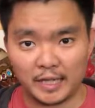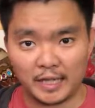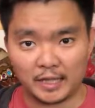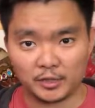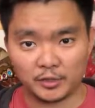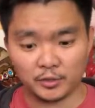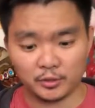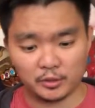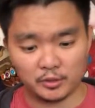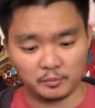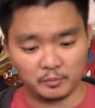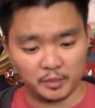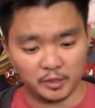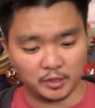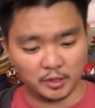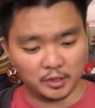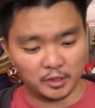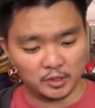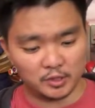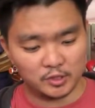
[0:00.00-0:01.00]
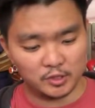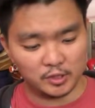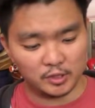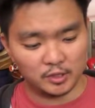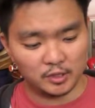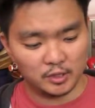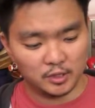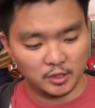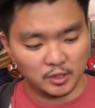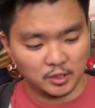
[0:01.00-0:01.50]
accurate, because
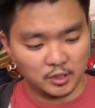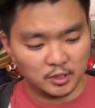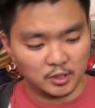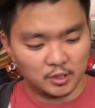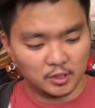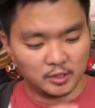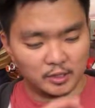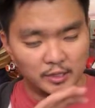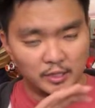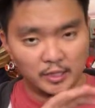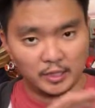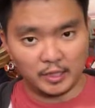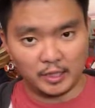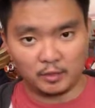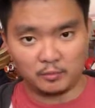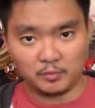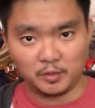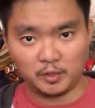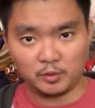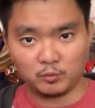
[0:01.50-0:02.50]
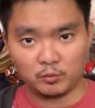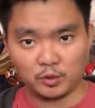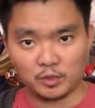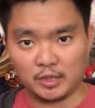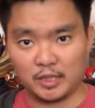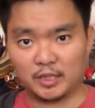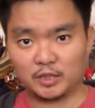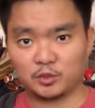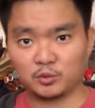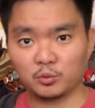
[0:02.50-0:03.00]
the helmet was
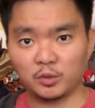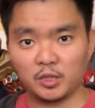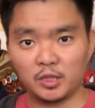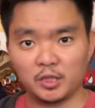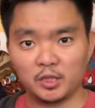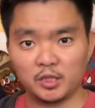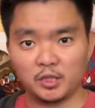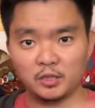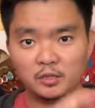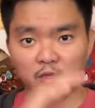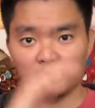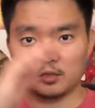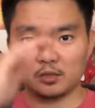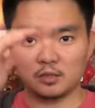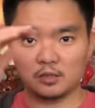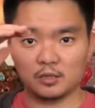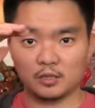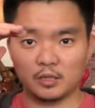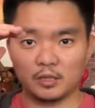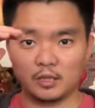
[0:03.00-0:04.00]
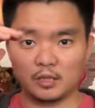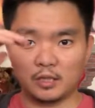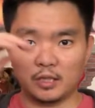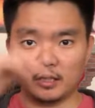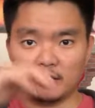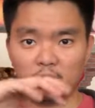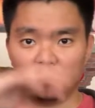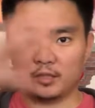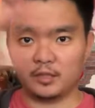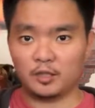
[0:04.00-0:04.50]
actually,
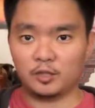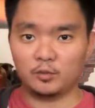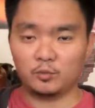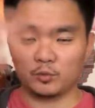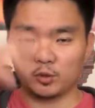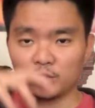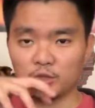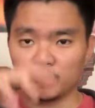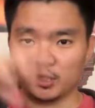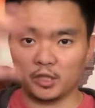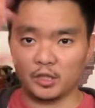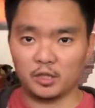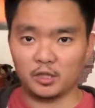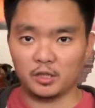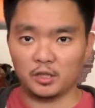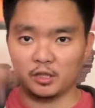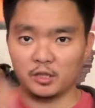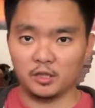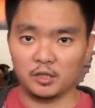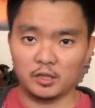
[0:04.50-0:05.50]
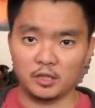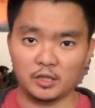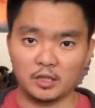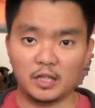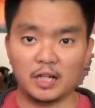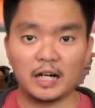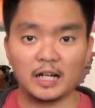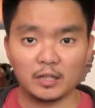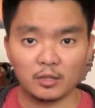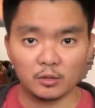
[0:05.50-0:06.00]
I think it was a
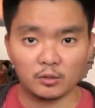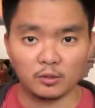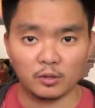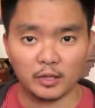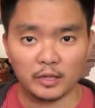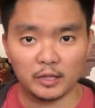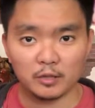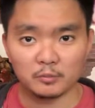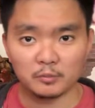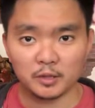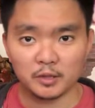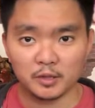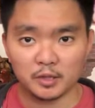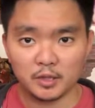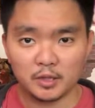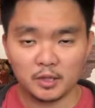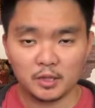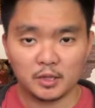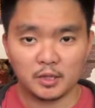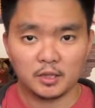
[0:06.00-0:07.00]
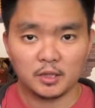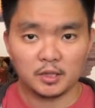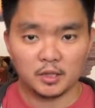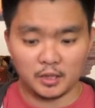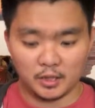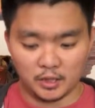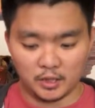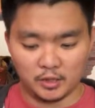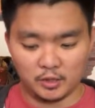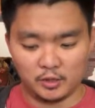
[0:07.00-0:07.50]
hollow helmet,
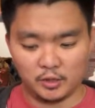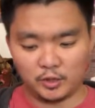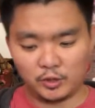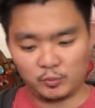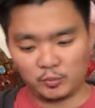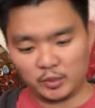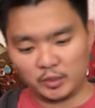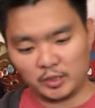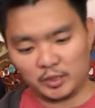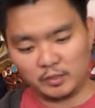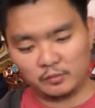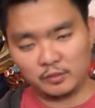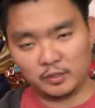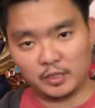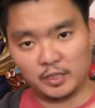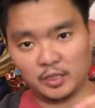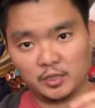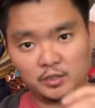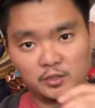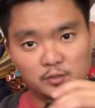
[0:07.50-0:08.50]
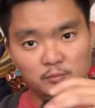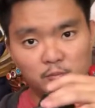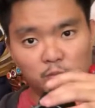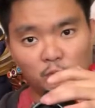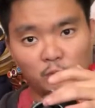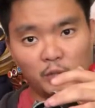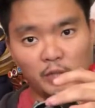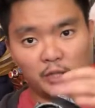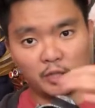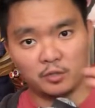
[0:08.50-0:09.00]
and this one even has some
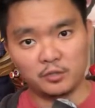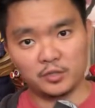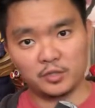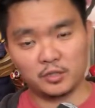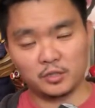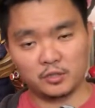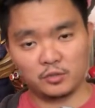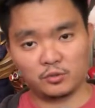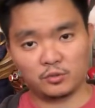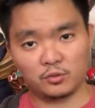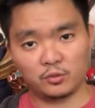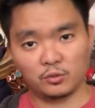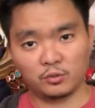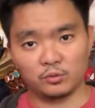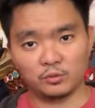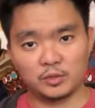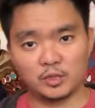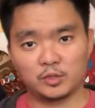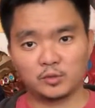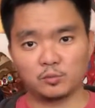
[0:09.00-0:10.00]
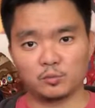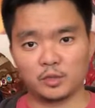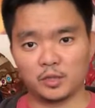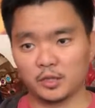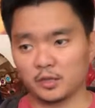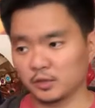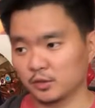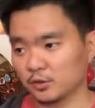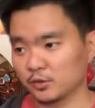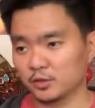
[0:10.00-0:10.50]
wires in it, so that's
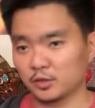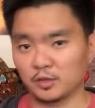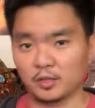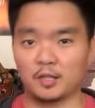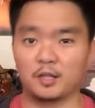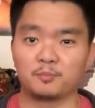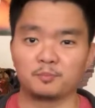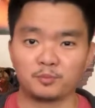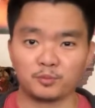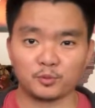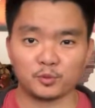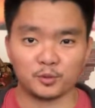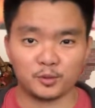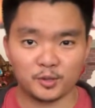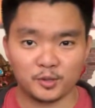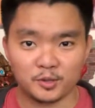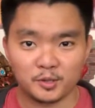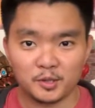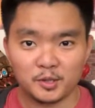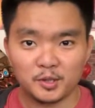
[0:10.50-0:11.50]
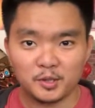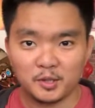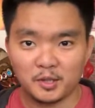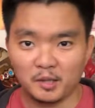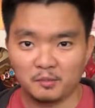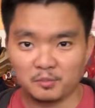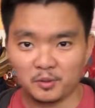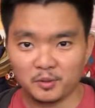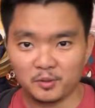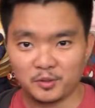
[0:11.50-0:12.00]
why there's an uproar
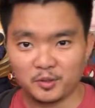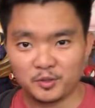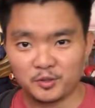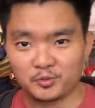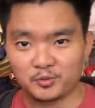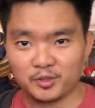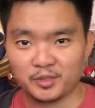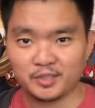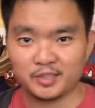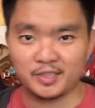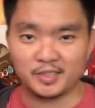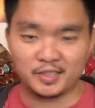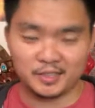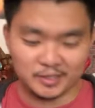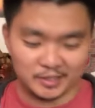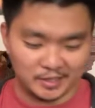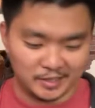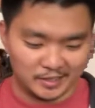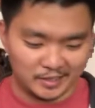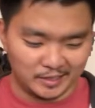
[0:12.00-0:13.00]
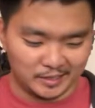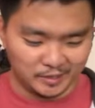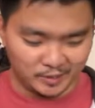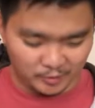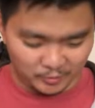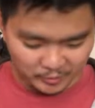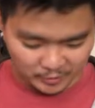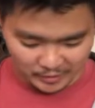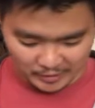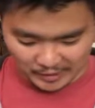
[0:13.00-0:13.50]
about this one, that it's not
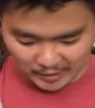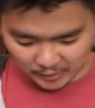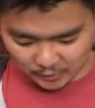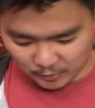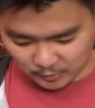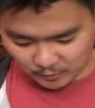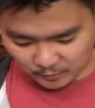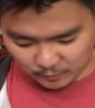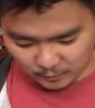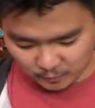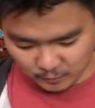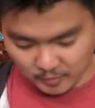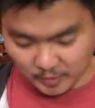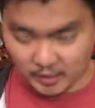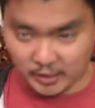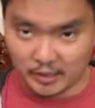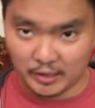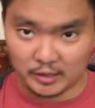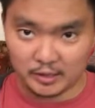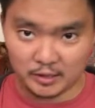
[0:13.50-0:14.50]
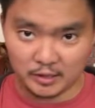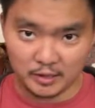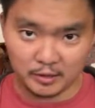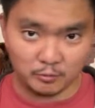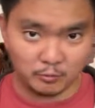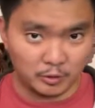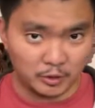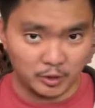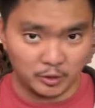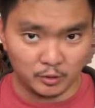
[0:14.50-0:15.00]
screen accurate. For me, I
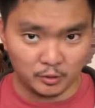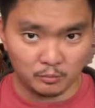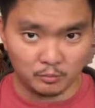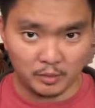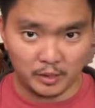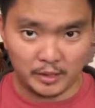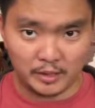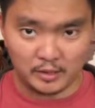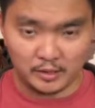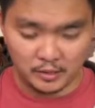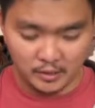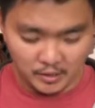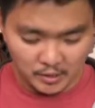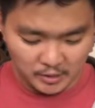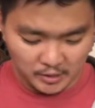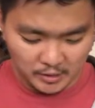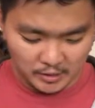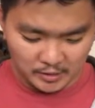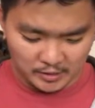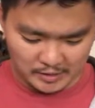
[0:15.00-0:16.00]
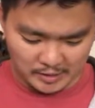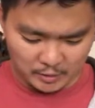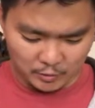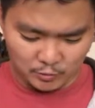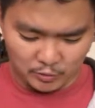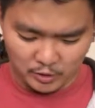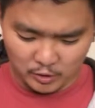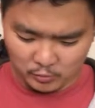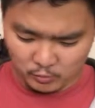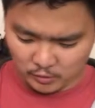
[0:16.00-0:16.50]
really don't mind. It's
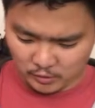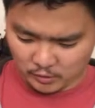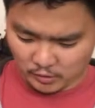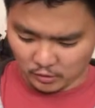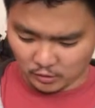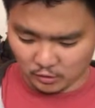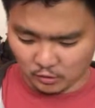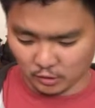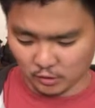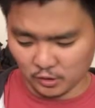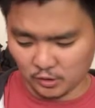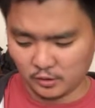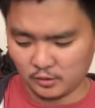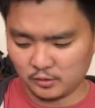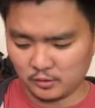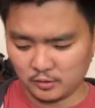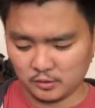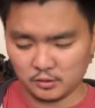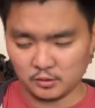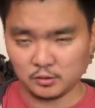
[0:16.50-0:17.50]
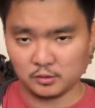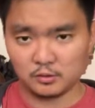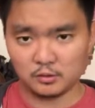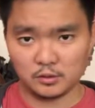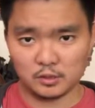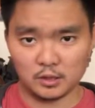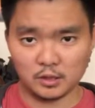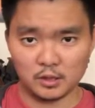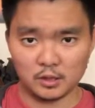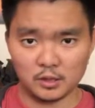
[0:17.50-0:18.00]
actually quite a good
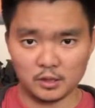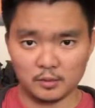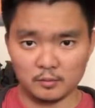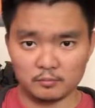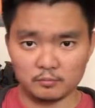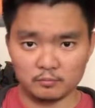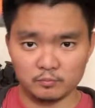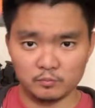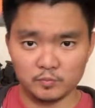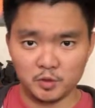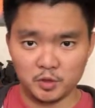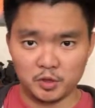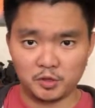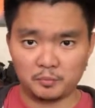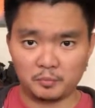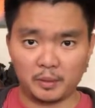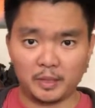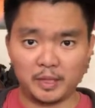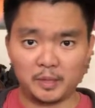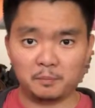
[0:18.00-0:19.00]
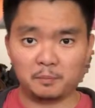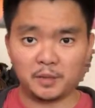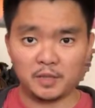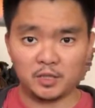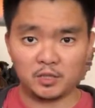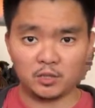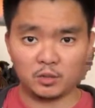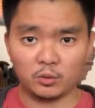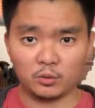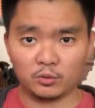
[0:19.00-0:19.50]
display
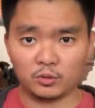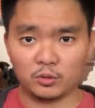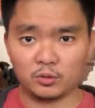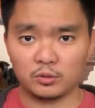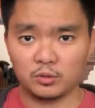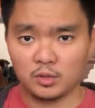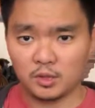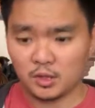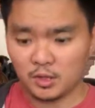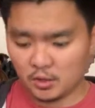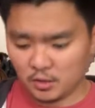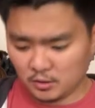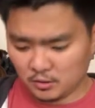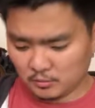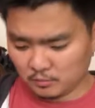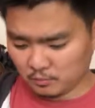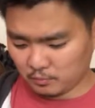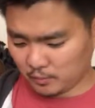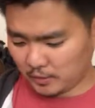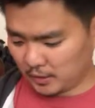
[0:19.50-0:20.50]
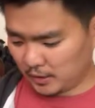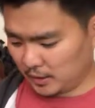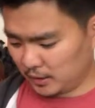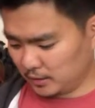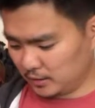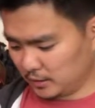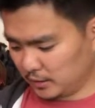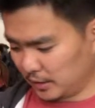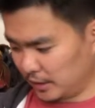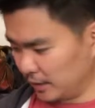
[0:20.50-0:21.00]
piece also,
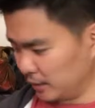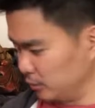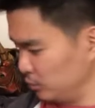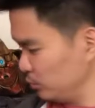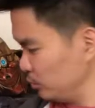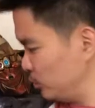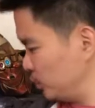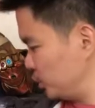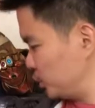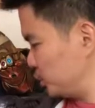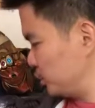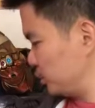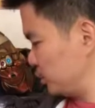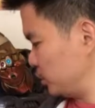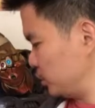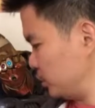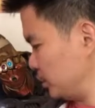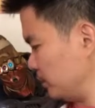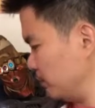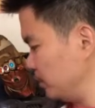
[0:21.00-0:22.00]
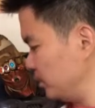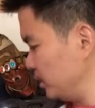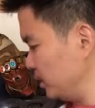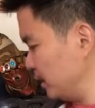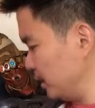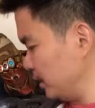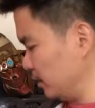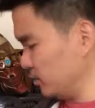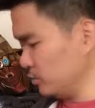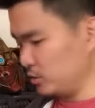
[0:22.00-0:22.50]
but I do wish
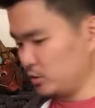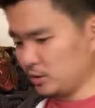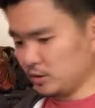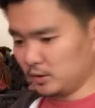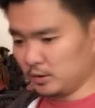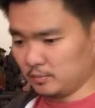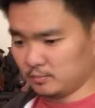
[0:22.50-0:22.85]
something else,